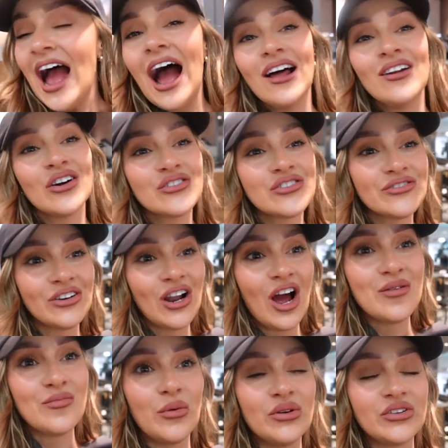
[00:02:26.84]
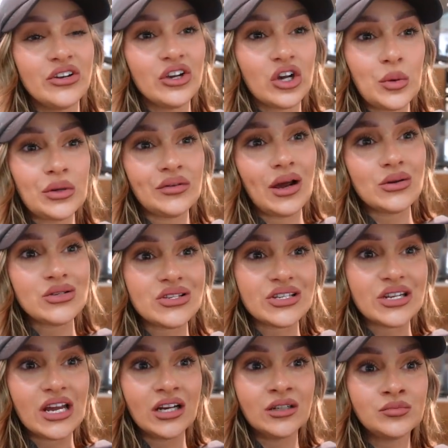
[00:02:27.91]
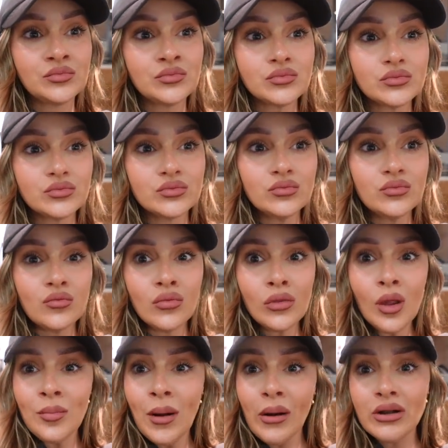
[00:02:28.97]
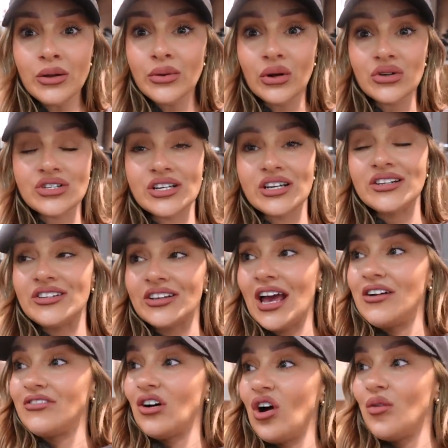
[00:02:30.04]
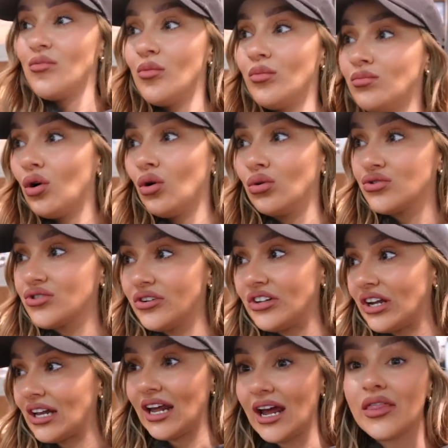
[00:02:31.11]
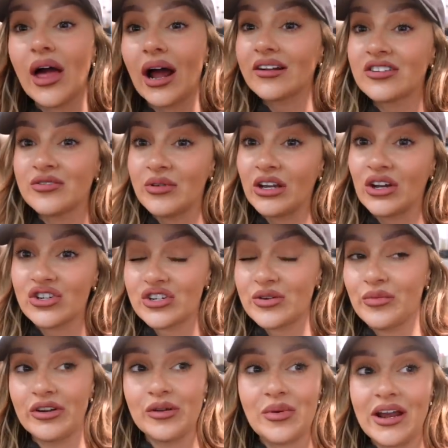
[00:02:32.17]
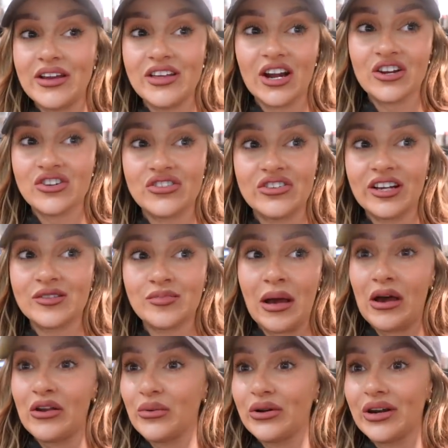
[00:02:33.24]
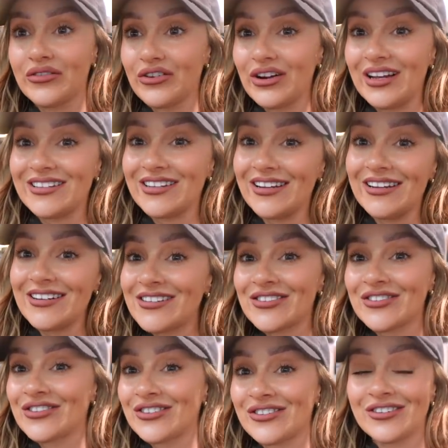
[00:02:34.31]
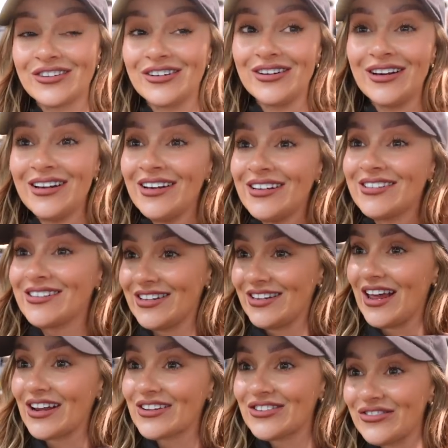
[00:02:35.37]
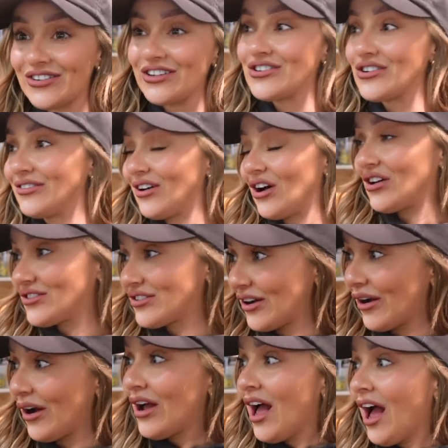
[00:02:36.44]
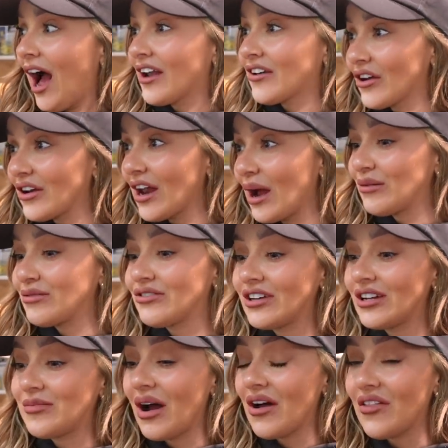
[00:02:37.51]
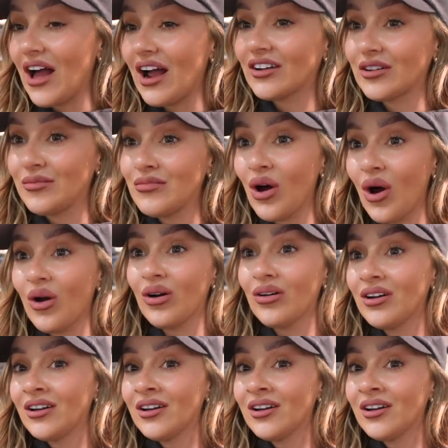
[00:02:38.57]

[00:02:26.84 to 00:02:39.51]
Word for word: how long's the flight, mum? It's only a couple of hours, isn't it? apparently we're not sitting together. mum also declared that to me because she didn't want to pay the extra six pound or whatever it is each to sit next to each other. So I don't know how I feel about that because I'm not